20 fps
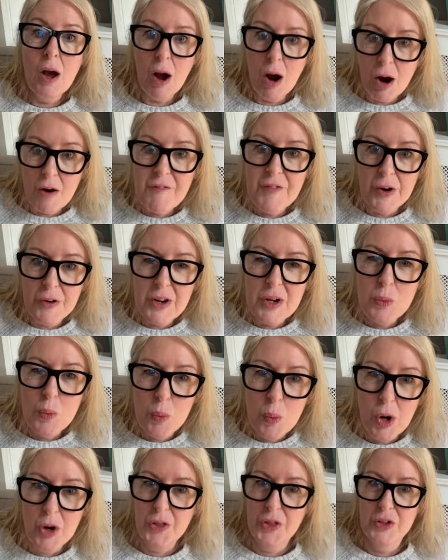are very
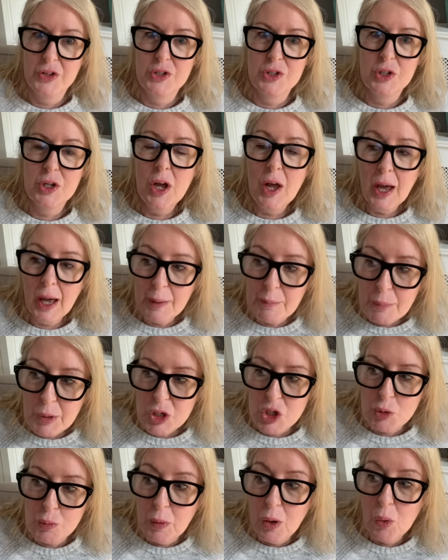worth it and
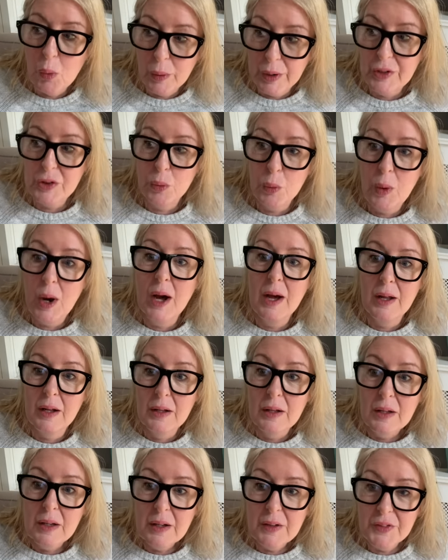much more
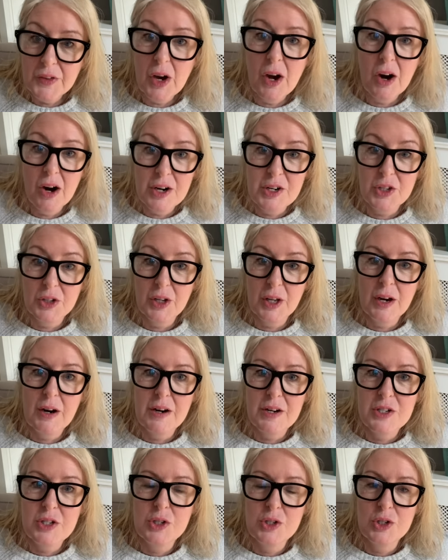worthwhile the harder they
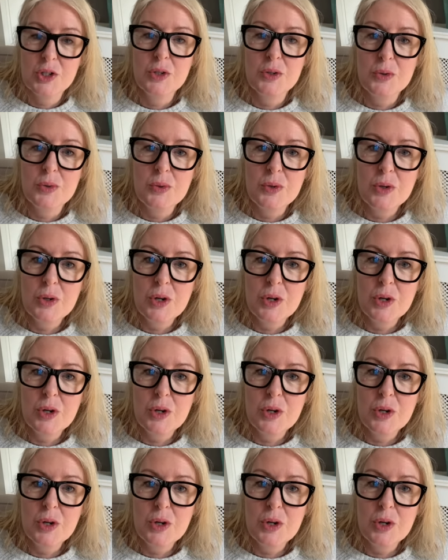are to do.